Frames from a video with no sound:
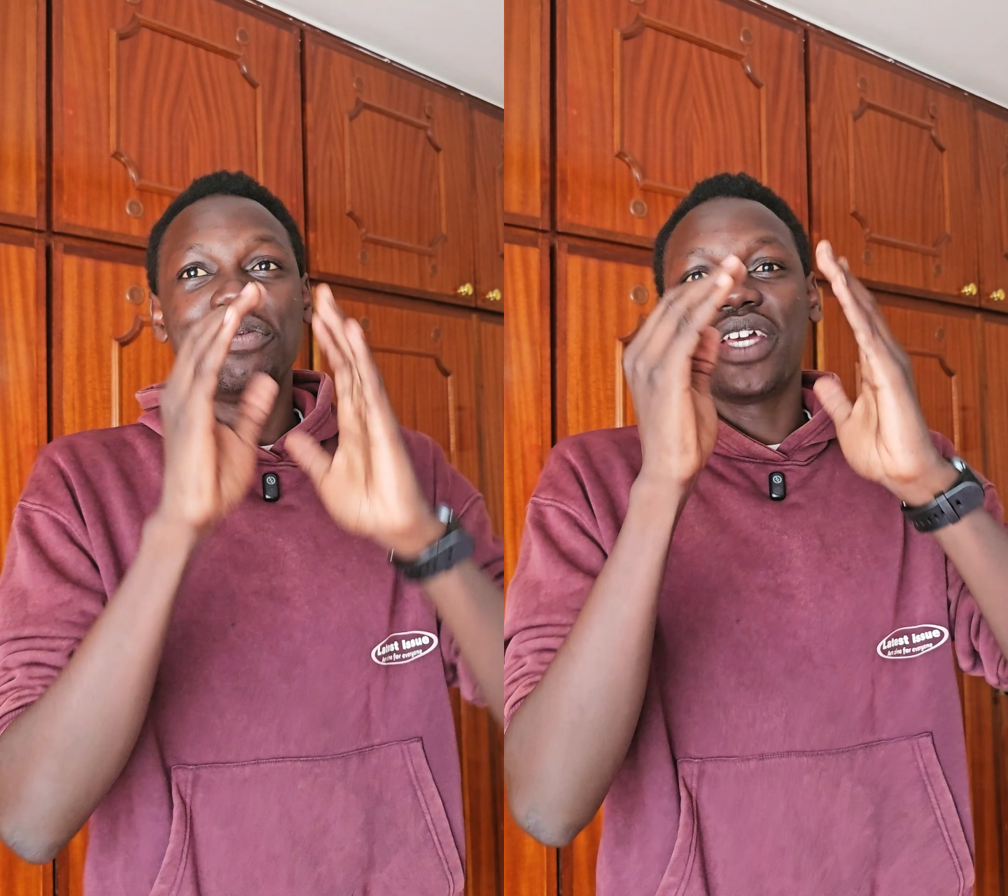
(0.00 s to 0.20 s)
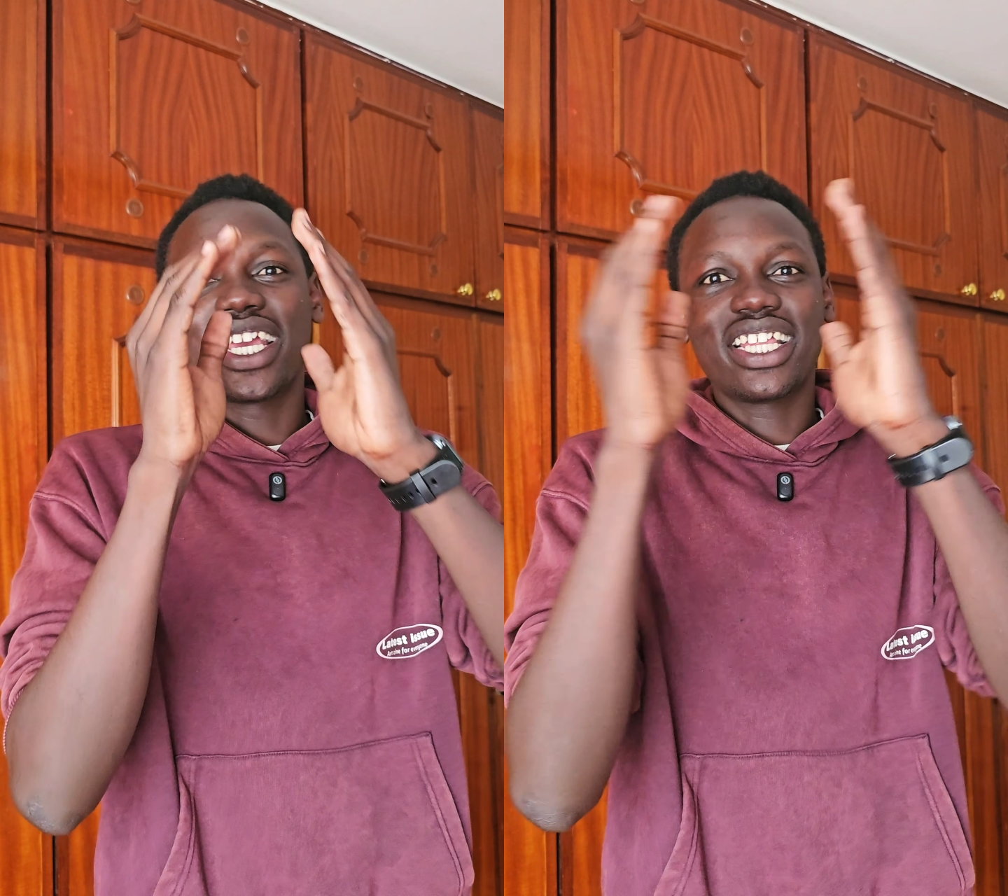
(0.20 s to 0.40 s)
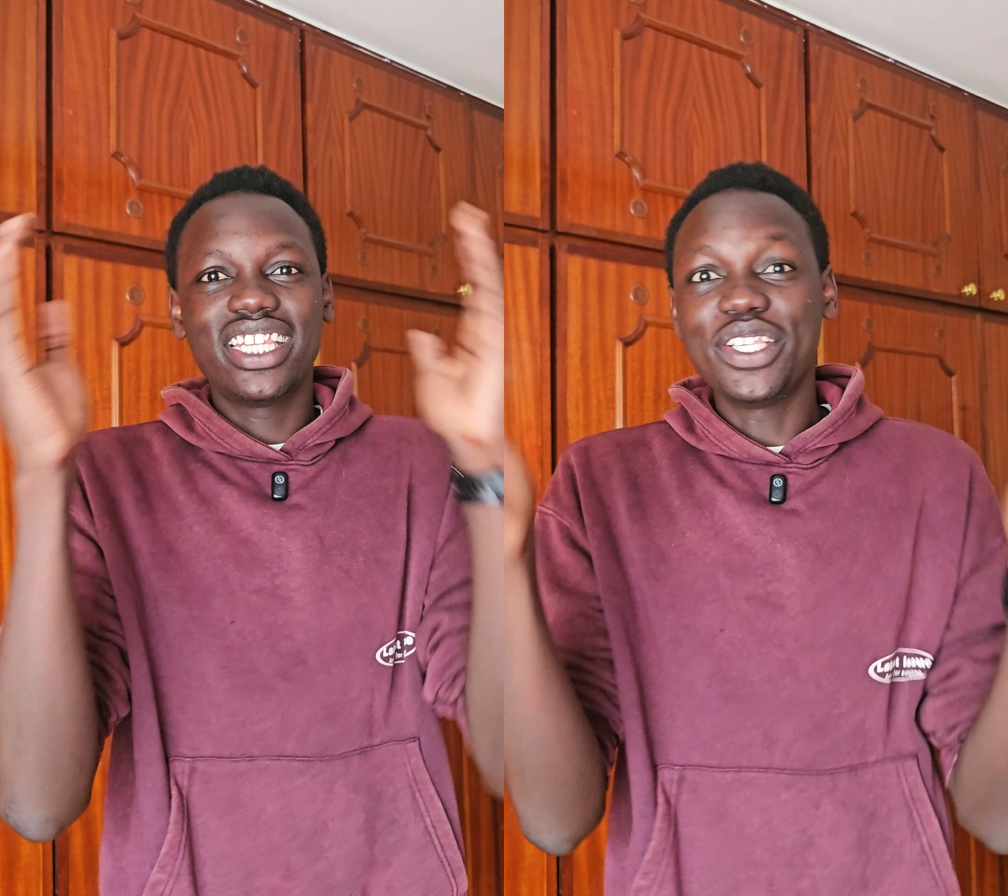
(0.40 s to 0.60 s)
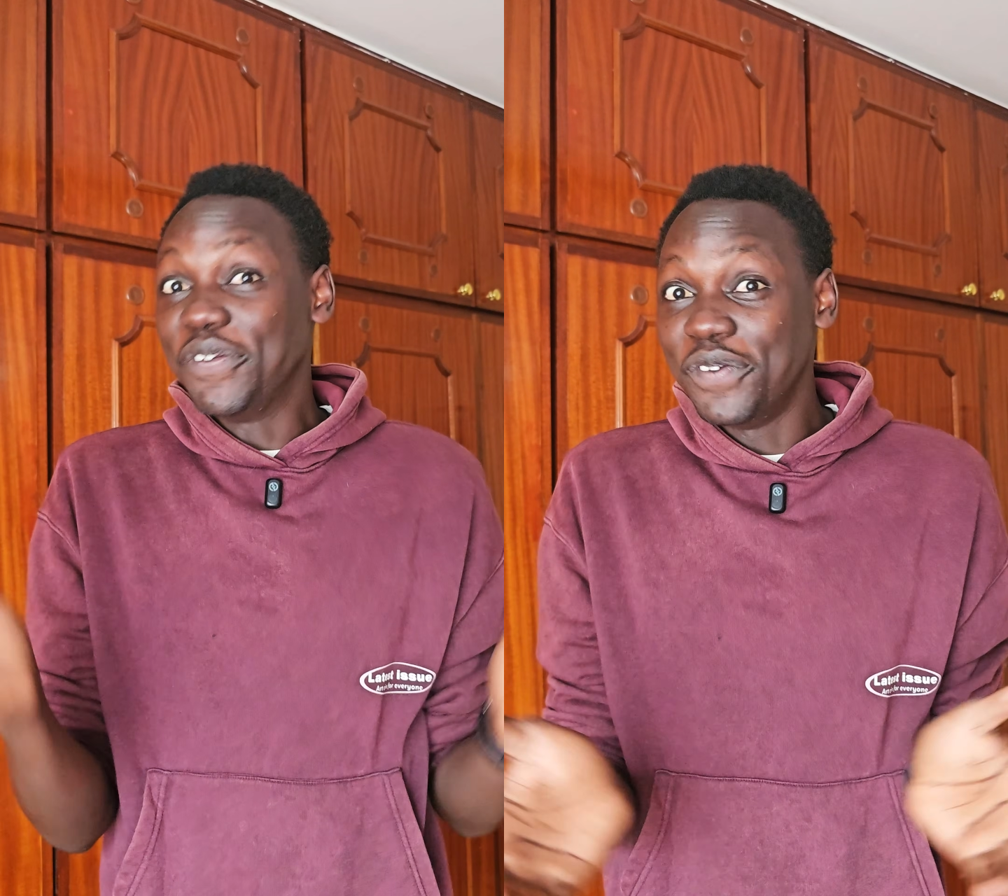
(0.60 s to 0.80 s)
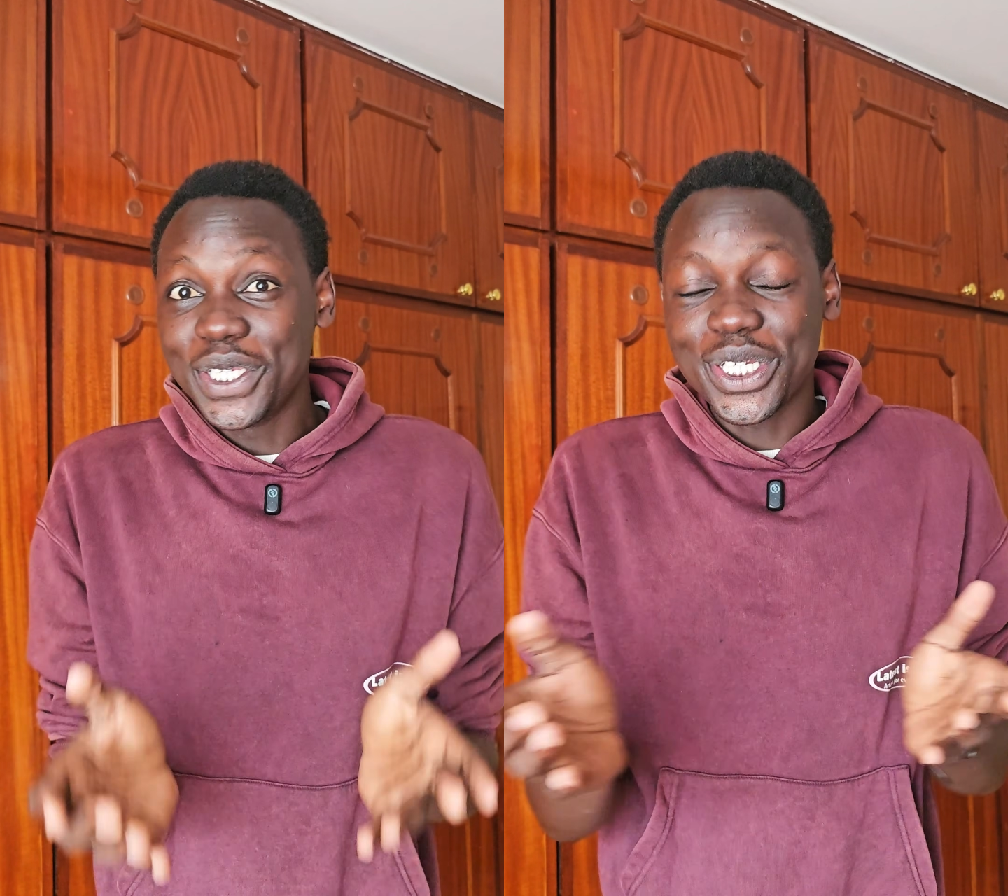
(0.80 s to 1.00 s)
make this
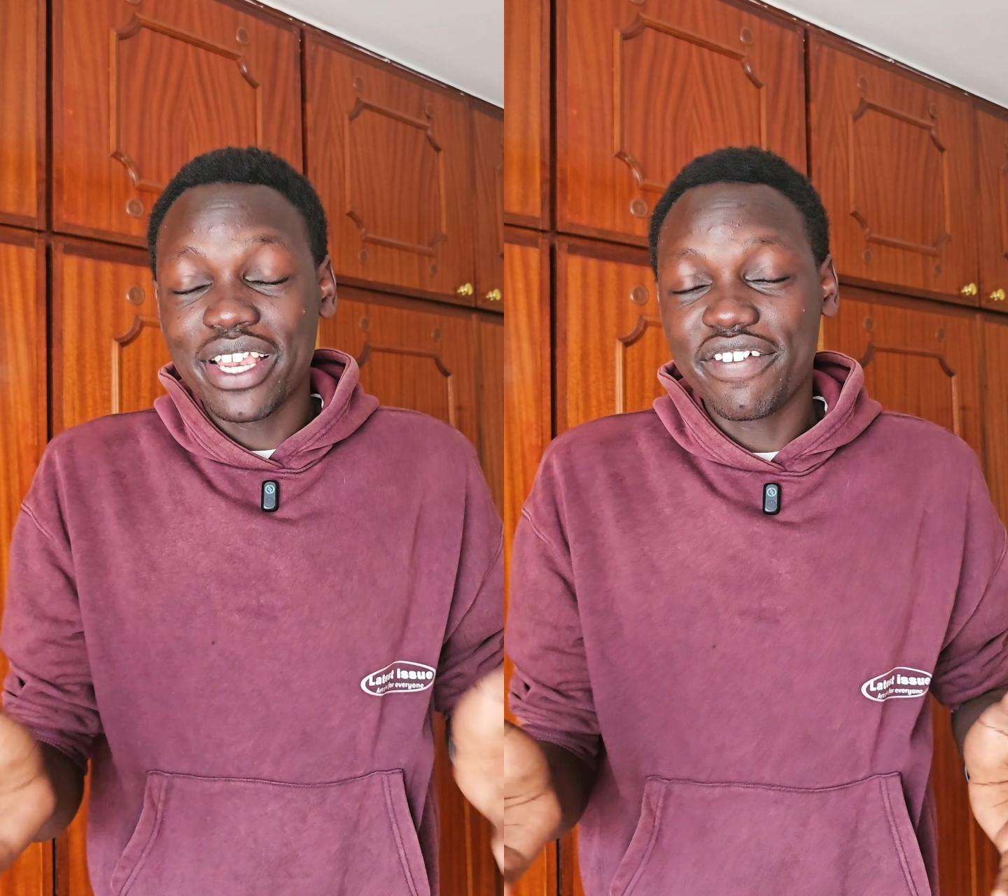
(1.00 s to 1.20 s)
visual